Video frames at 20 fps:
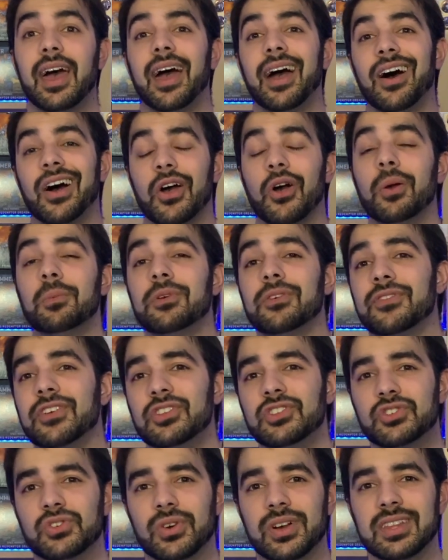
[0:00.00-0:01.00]
I hope you've
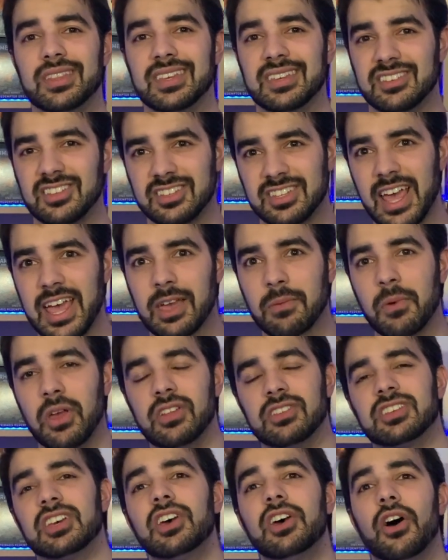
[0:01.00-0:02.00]
enjoyed this
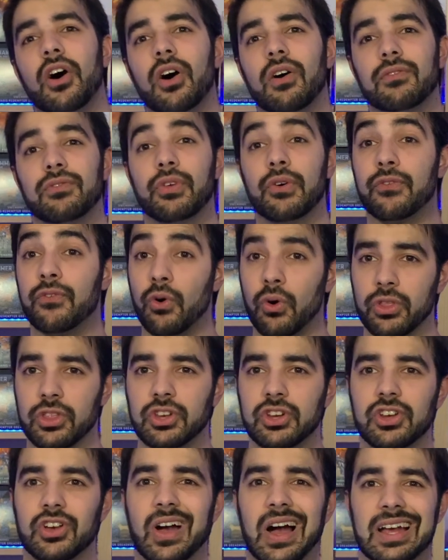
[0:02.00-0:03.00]
segment of the For the
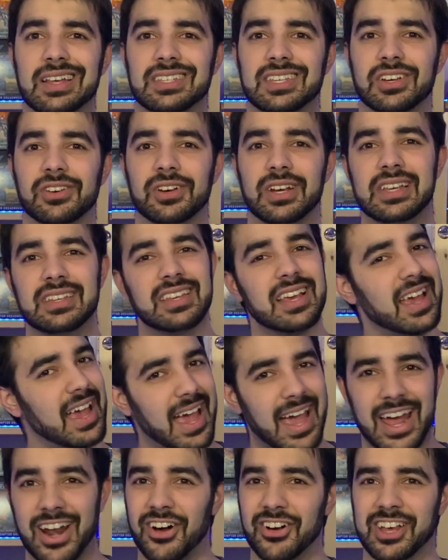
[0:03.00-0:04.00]
New Guy series,
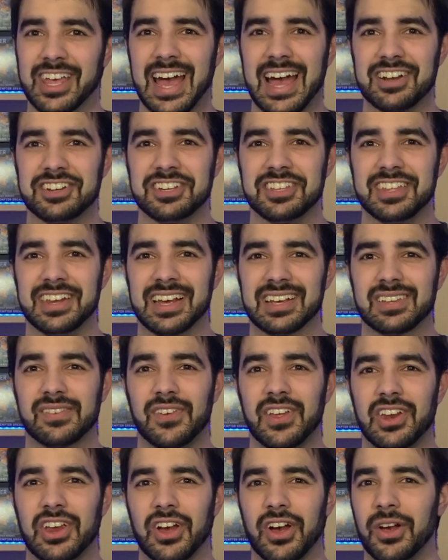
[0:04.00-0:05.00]
and I'll catch you in the next
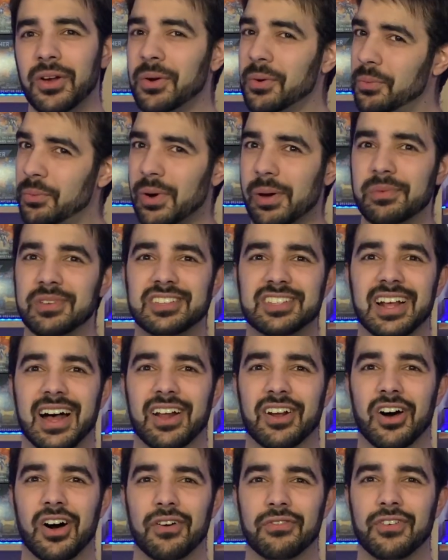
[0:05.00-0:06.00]
video where we start
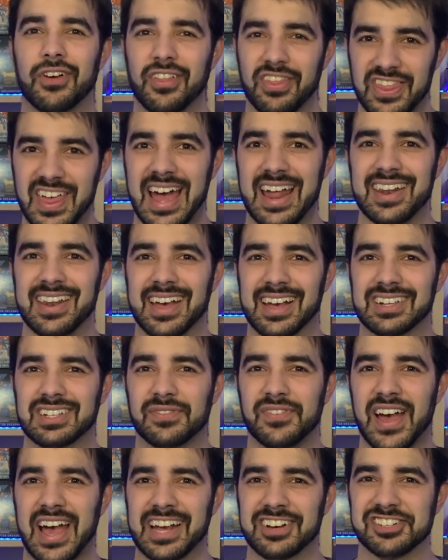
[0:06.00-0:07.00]
off that next
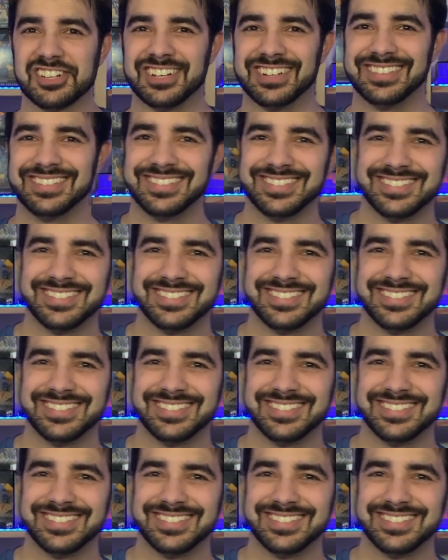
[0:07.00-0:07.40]
faction.